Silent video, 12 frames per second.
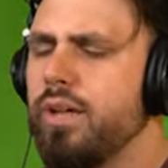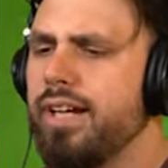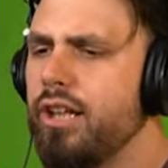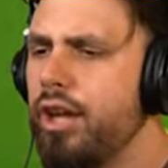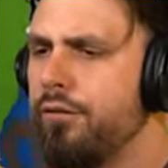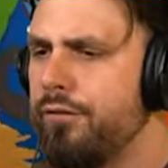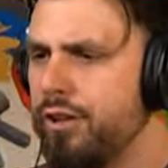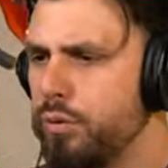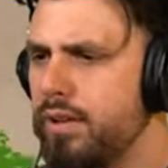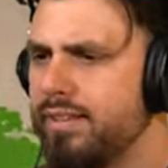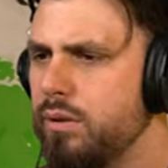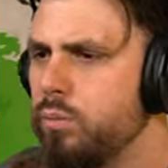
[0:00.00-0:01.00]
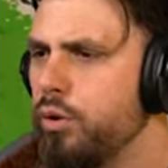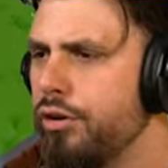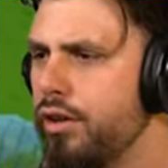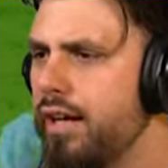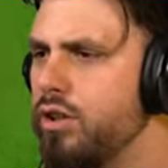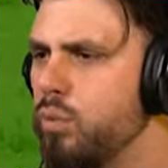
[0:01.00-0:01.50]
we got a lot of fish, we got some
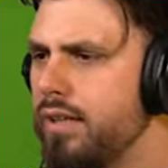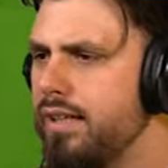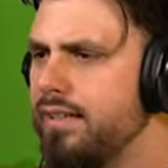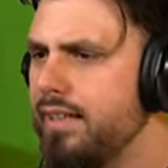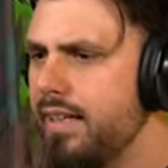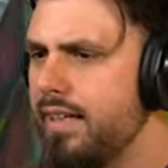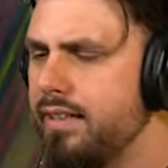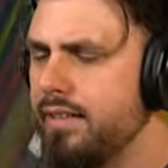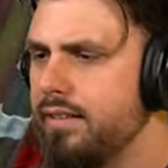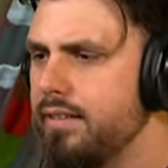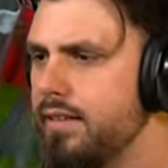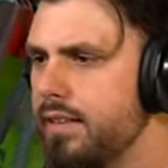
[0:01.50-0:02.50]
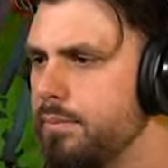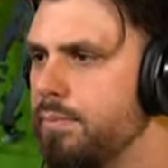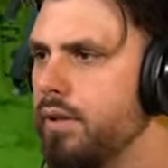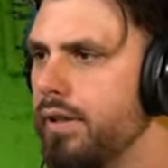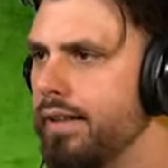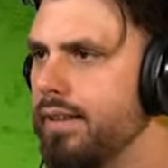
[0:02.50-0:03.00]
water. I do want to take the
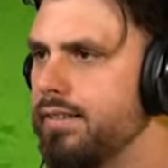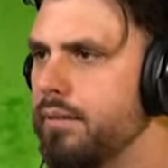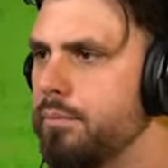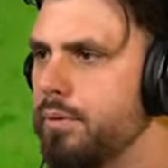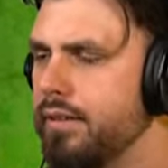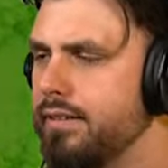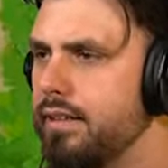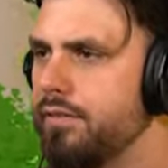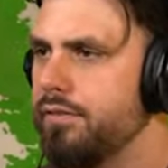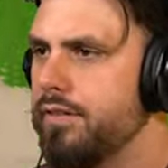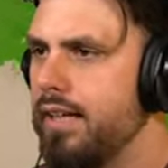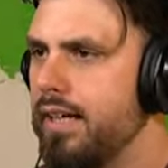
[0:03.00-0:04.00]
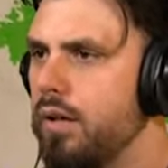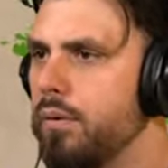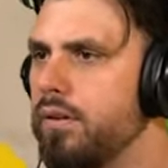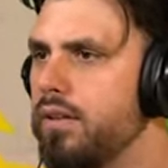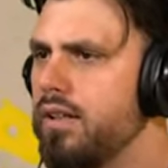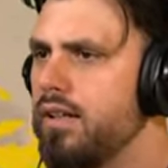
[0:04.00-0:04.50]
bottles and bring stuff
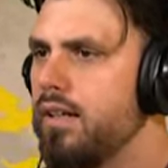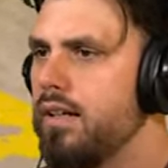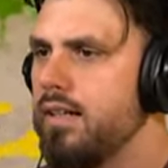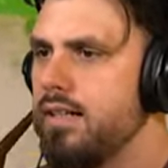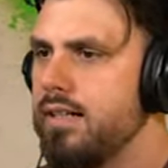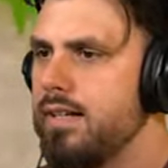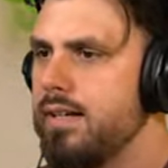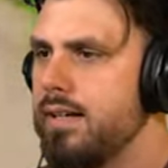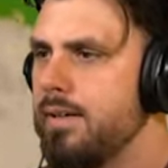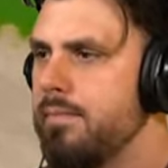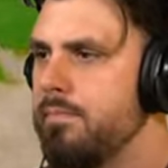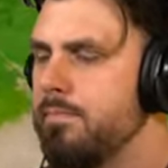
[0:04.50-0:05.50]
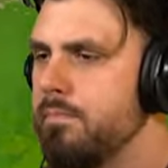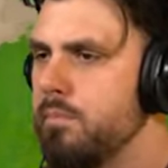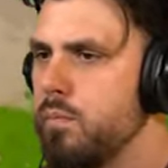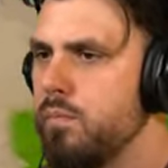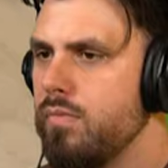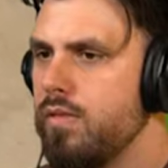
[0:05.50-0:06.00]
down. Um,
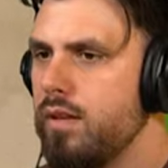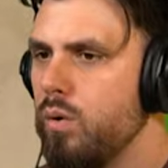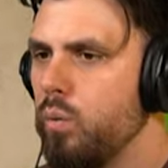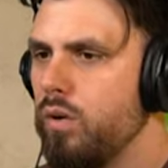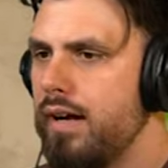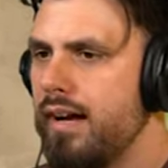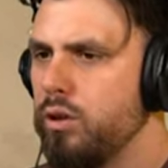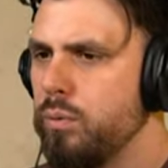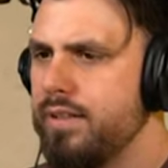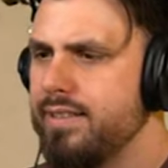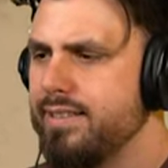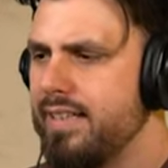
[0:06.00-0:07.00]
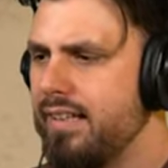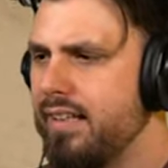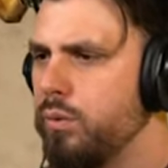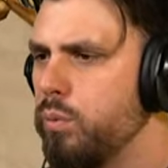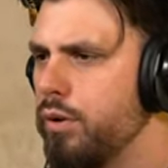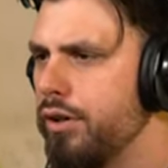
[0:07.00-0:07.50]
How do we
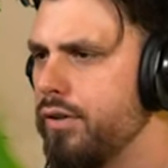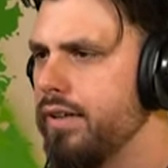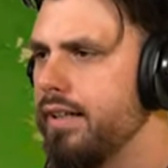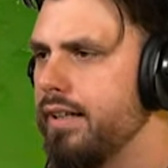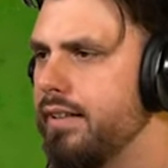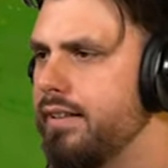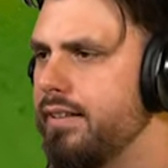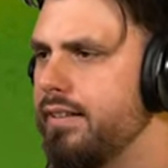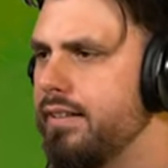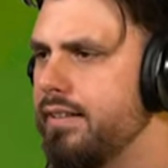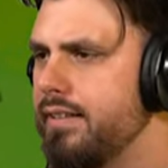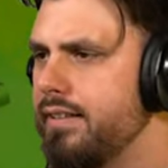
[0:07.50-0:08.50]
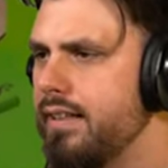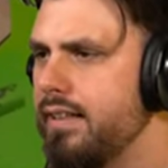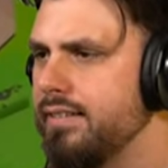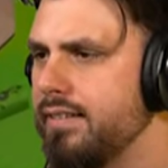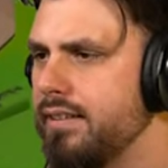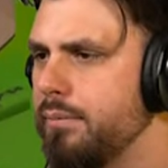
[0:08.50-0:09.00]
desalinate water again? It did, it did tell
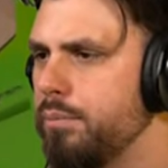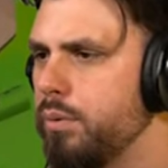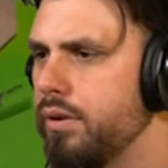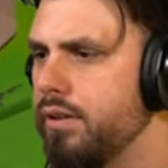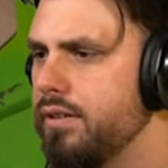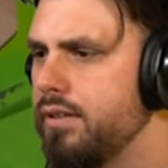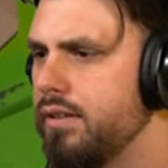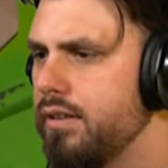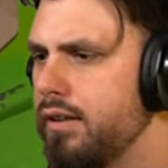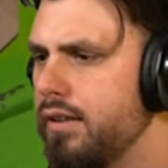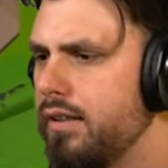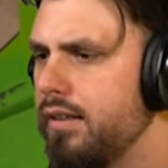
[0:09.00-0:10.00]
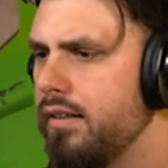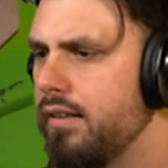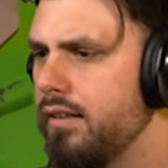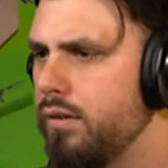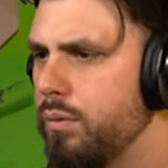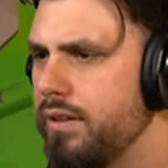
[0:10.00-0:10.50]
us at some point.
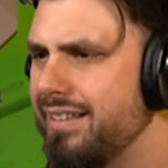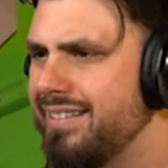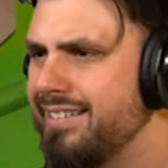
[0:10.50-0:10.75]
We need a